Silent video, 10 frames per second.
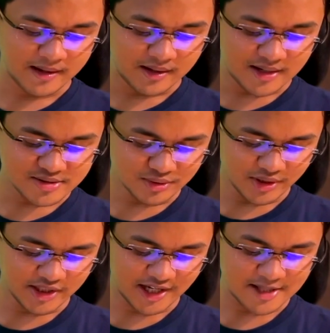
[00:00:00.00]
Also,
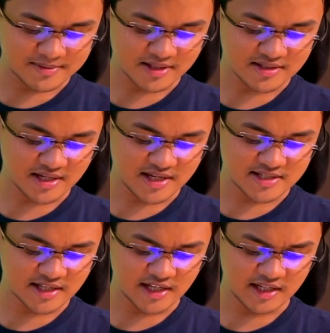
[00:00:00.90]
it helps us
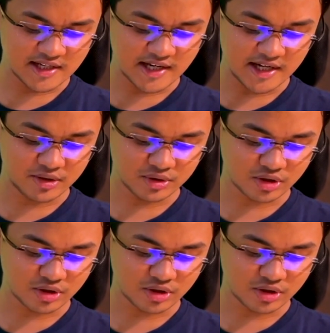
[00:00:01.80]
easily relate to